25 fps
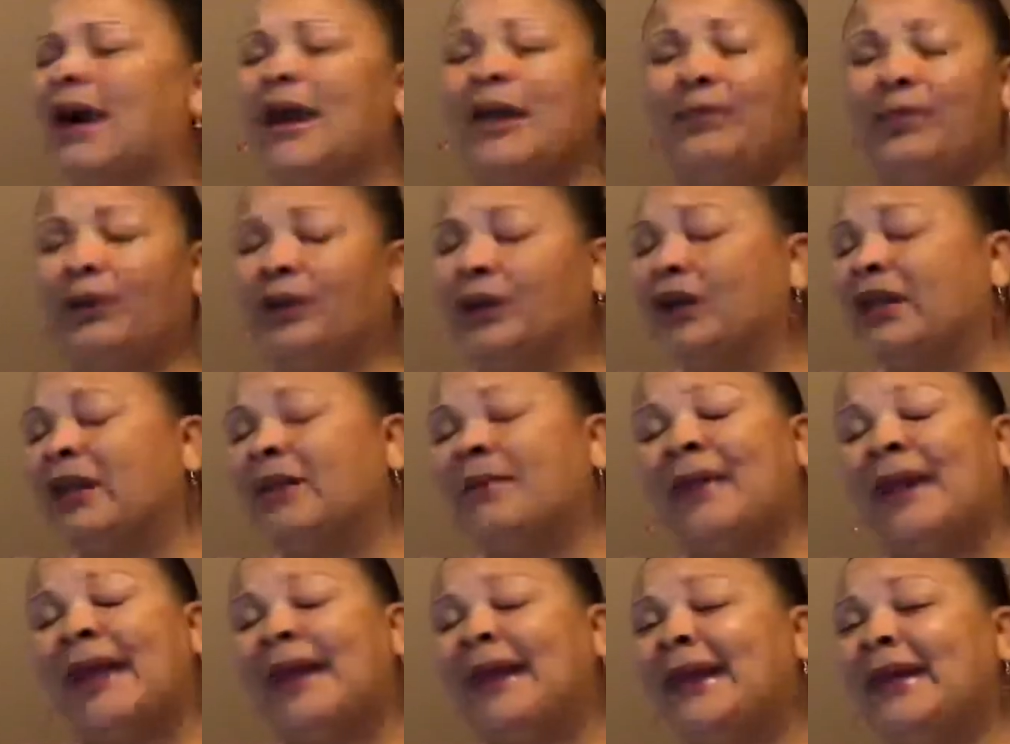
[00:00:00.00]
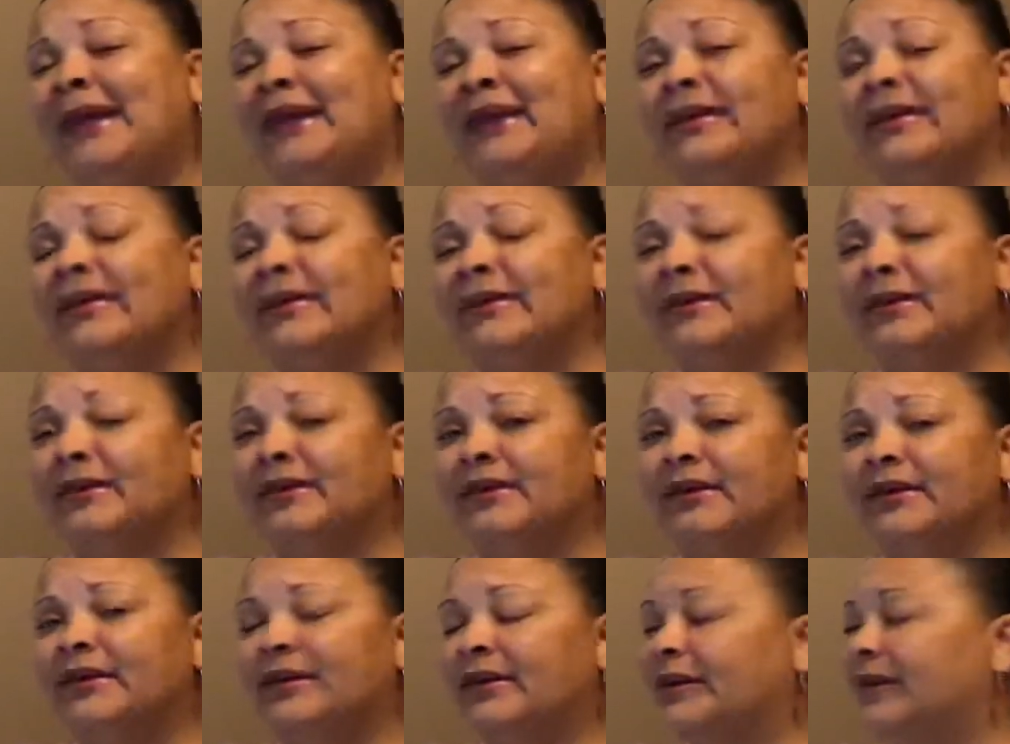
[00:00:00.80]
pretty maid?
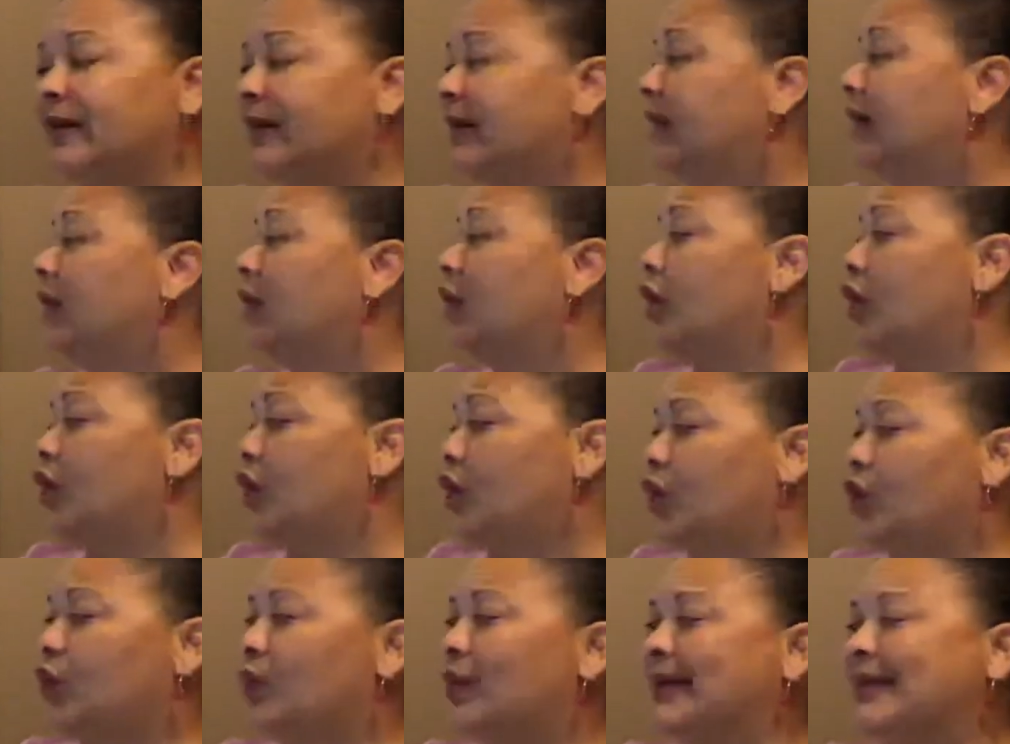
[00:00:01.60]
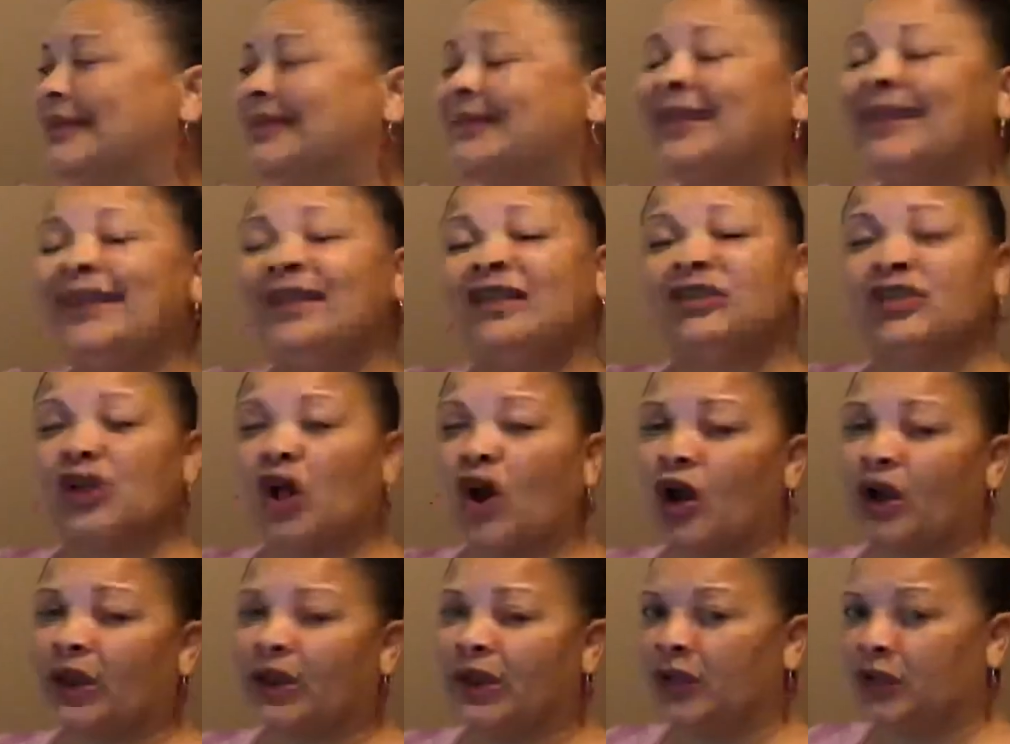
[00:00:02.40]
Who is he
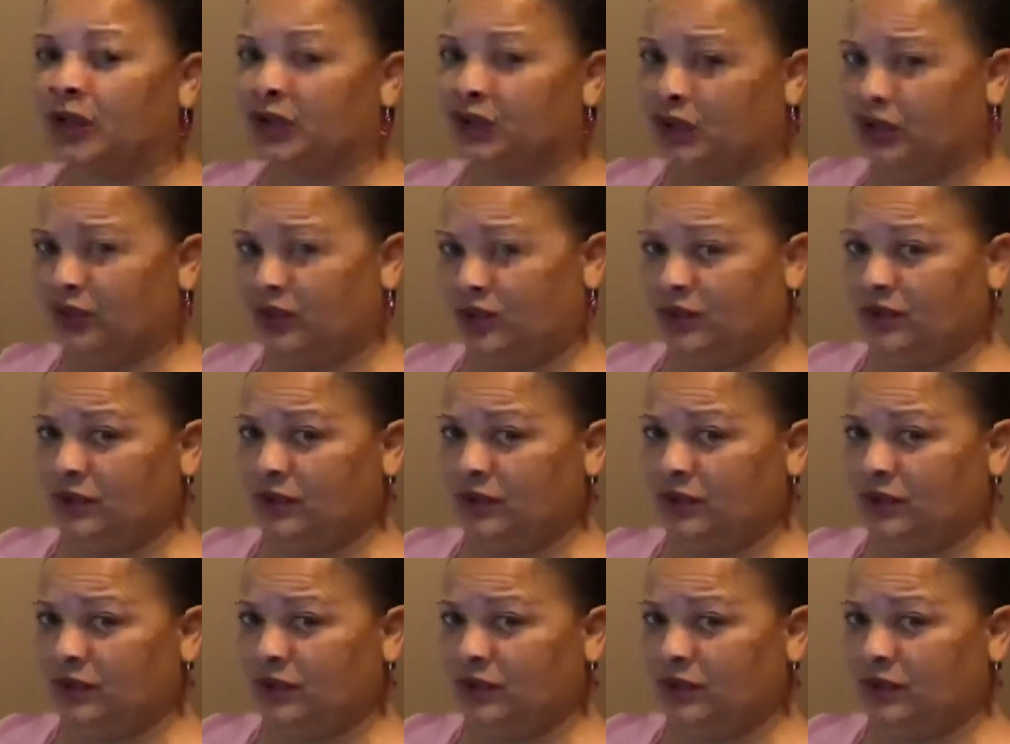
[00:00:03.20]
talking to?